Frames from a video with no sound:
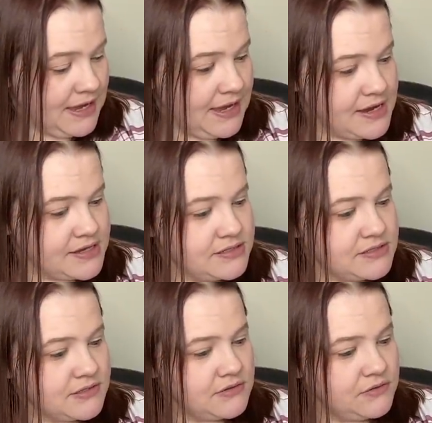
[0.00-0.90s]

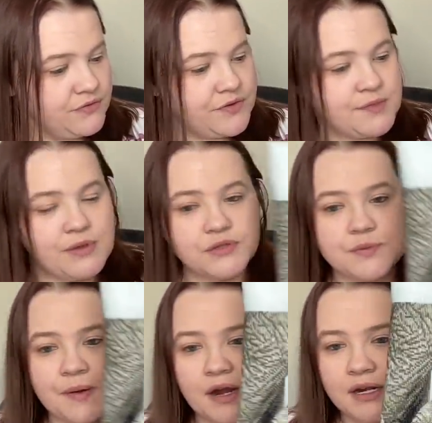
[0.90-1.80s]
And for the
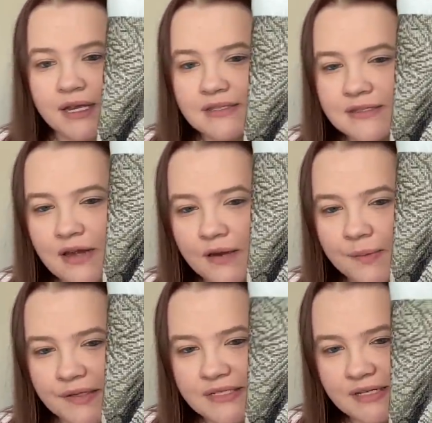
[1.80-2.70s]
most part, it's not a
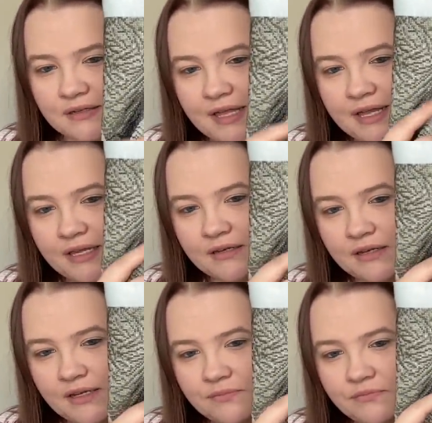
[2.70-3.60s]
big deal. Like it,
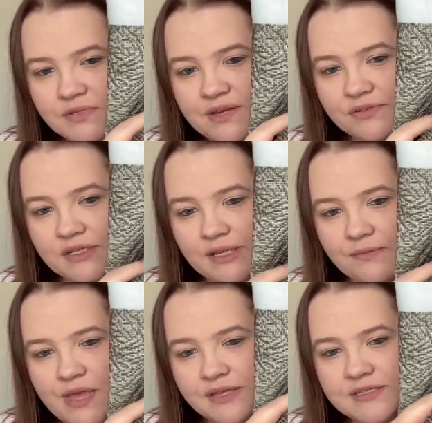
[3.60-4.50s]
it definitely
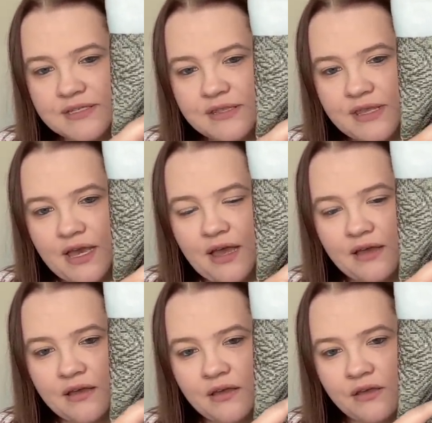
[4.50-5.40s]
makes the
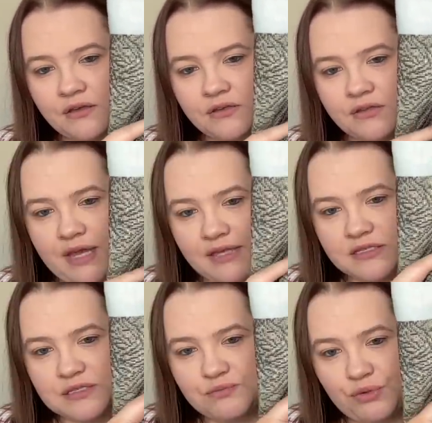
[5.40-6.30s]
that
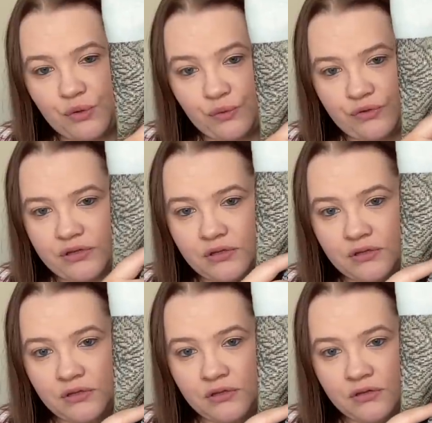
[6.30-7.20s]
smooth,
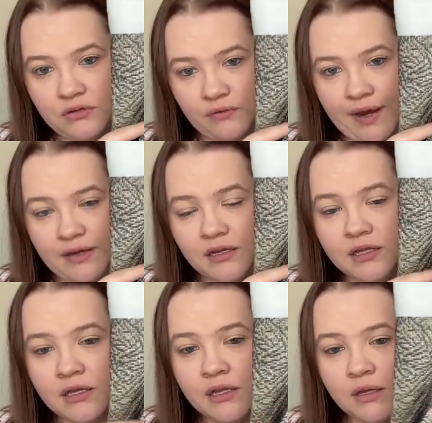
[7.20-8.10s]
right?
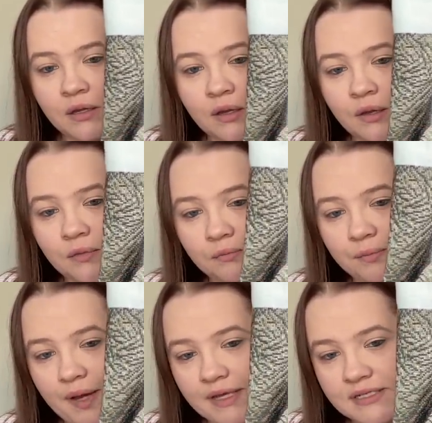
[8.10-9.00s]

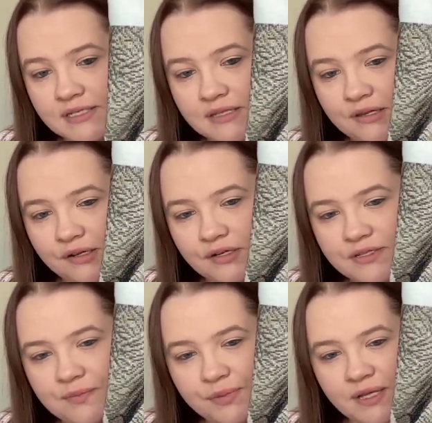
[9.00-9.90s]
But there are
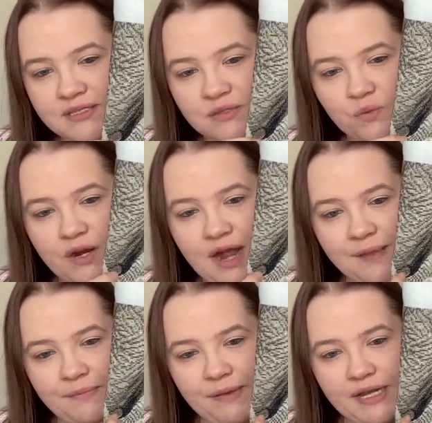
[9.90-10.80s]
some places where I
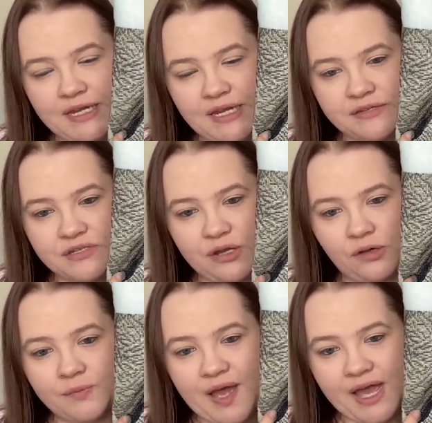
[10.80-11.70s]
might need to
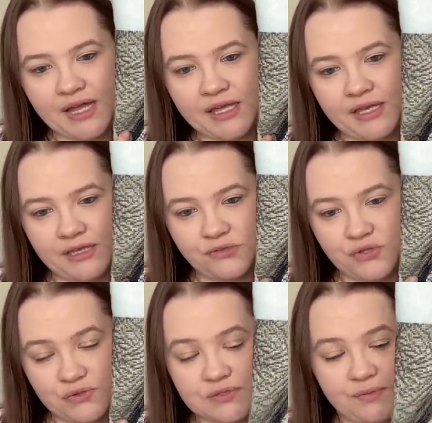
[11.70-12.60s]
go back and
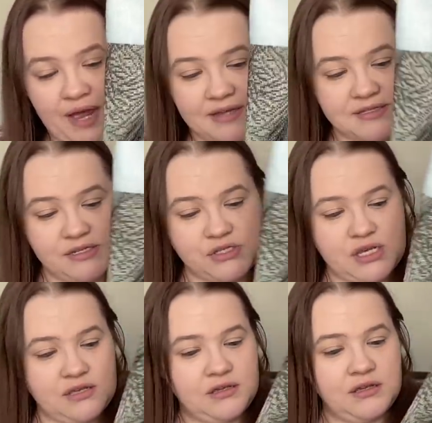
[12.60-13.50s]
do some back
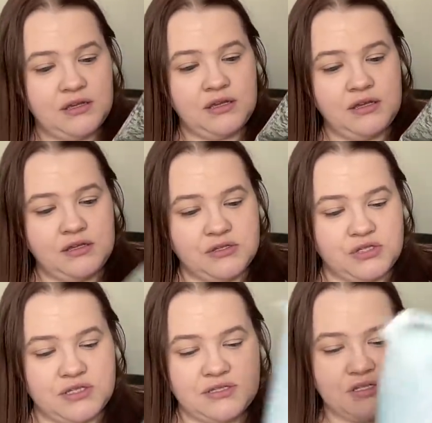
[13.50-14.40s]
stitching
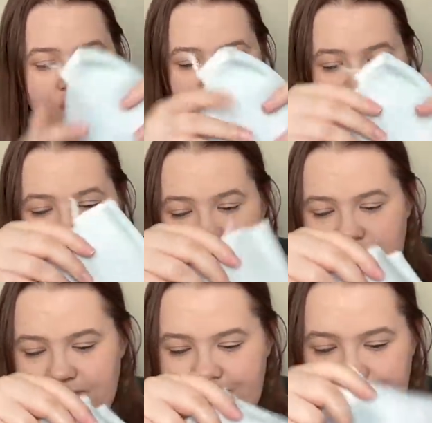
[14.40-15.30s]
just to try to